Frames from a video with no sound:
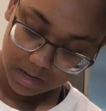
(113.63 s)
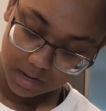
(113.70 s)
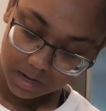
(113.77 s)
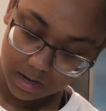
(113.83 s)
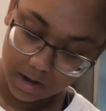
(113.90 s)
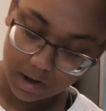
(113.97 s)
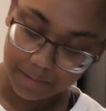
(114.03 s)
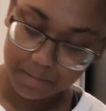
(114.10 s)

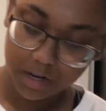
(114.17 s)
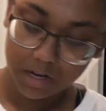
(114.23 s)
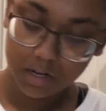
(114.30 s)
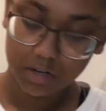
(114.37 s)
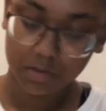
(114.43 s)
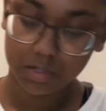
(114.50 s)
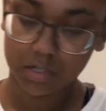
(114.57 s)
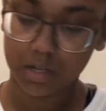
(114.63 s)
Now I'm gonna do
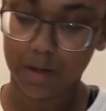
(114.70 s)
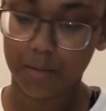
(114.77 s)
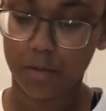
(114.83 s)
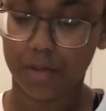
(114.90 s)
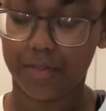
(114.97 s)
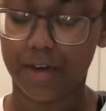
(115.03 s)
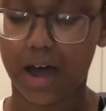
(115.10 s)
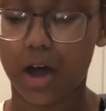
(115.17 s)
some
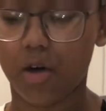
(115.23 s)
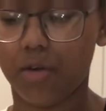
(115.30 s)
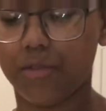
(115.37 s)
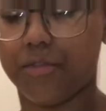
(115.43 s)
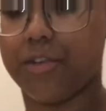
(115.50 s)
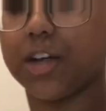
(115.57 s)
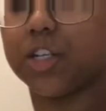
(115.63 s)
without fresh